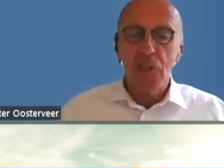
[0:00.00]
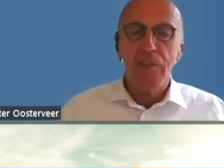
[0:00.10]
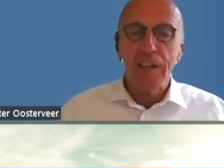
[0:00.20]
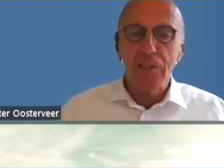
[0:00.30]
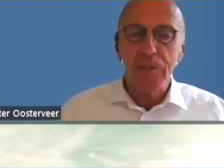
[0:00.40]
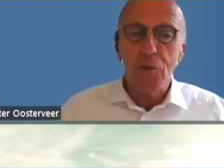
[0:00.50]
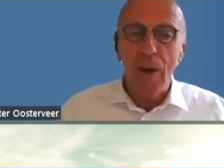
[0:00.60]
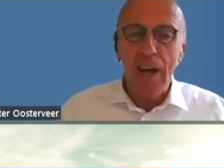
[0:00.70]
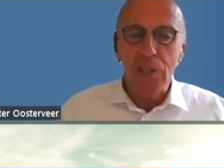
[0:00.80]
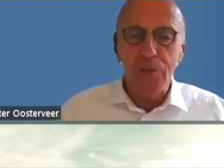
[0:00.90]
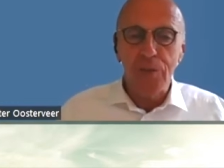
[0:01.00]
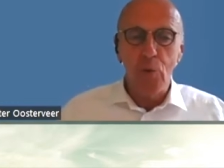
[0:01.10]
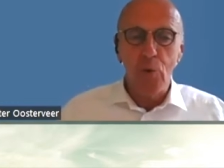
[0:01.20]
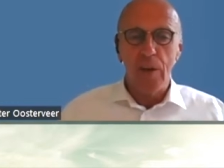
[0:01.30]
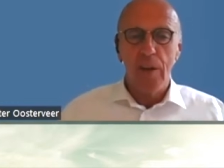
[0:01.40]
attractive to ask
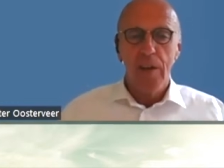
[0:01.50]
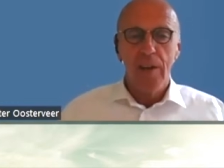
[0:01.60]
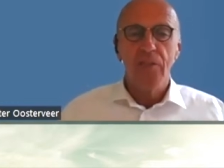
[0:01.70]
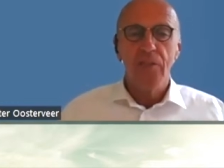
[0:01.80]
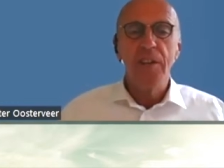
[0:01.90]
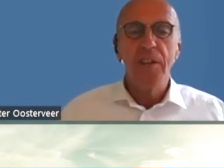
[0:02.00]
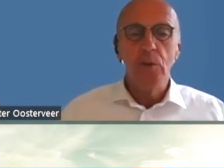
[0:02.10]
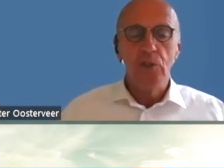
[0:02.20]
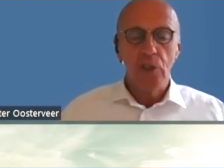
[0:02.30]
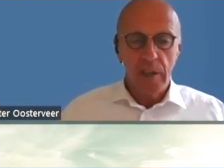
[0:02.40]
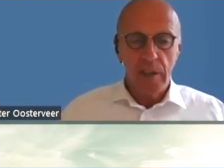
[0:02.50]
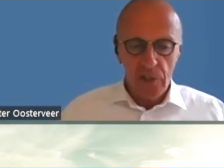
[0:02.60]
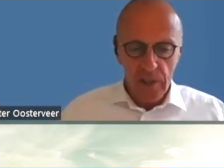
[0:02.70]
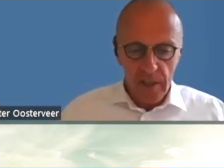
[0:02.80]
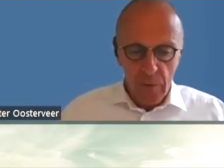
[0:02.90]
for renewed targets.
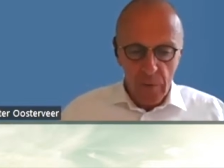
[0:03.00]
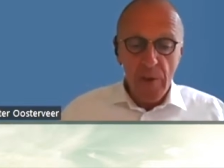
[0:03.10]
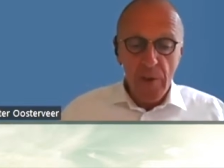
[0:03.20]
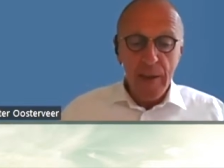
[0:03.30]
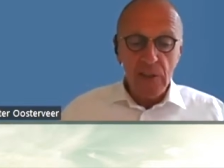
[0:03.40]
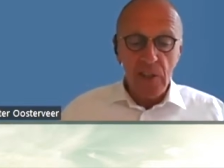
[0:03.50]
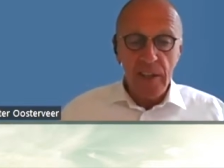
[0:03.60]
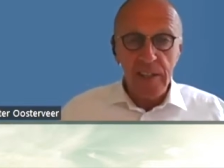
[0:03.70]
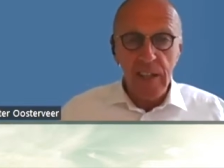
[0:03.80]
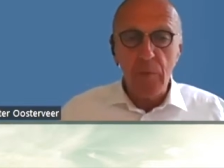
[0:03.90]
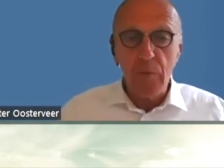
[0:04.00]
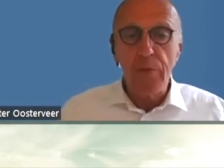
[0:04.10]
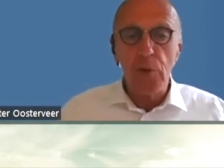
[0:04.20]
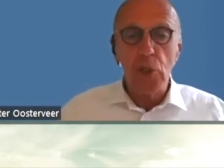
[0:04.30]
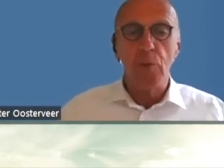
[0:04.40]
Uh, and we've maintained that we
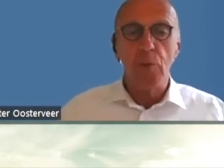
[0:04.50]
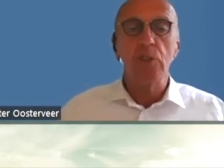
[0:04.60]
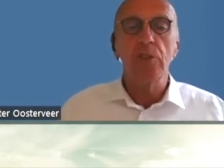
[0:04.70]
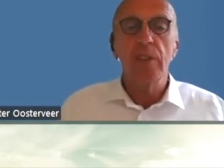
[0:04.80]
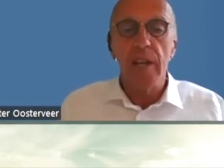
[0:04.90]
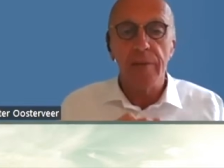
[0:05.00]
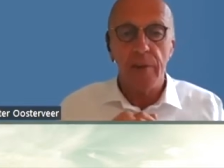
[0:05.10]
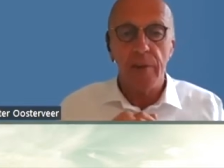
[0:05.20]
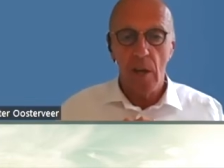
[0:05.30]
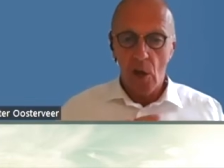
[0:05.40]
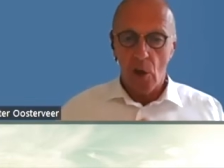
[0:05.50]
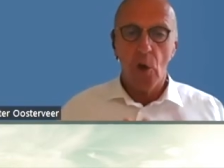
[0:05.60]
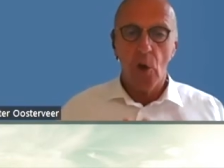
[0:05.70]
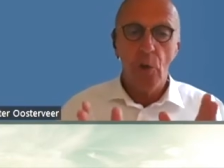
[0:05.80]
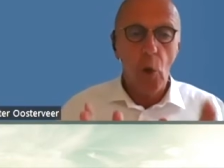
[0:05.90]
first want to deliver
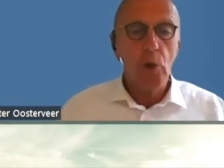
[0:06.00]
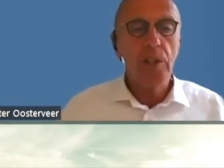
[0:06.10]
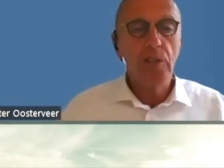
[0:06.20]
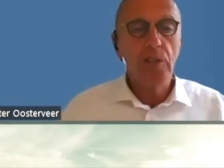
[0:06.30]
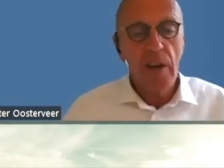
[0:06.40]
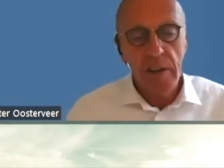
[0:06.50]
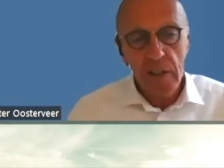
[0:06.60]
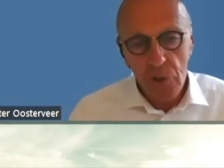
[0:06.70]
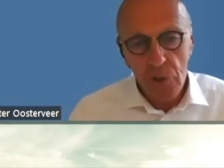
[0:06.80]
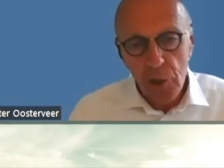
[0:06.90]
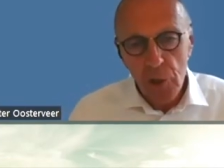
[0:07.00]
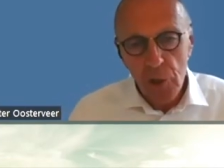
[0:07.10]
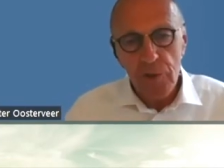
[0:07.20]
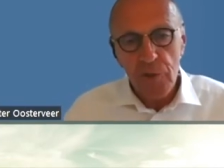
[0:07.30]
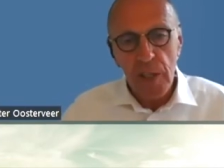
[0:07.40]
on all the targets which
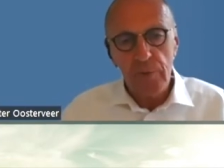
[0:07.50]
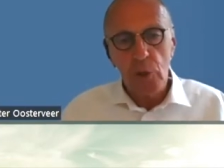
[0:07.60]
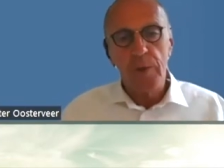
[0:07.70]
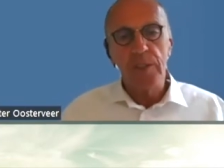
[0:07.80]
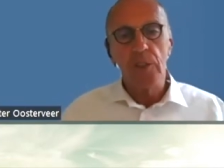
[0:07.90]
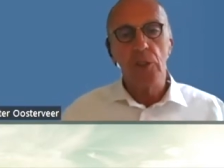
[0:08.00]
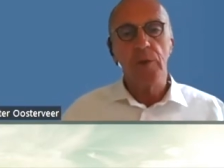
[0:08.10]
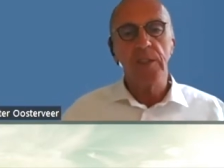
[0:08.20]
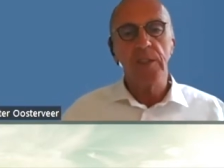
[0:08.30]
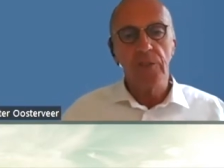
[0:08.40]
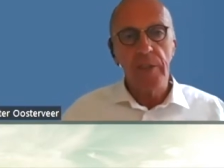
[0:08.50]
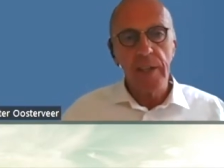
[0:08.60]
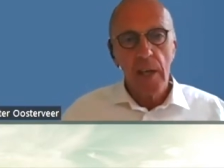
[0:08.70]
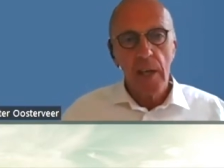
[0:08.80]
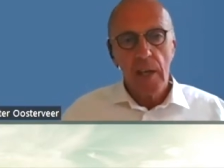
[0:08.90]
we've set for 2023,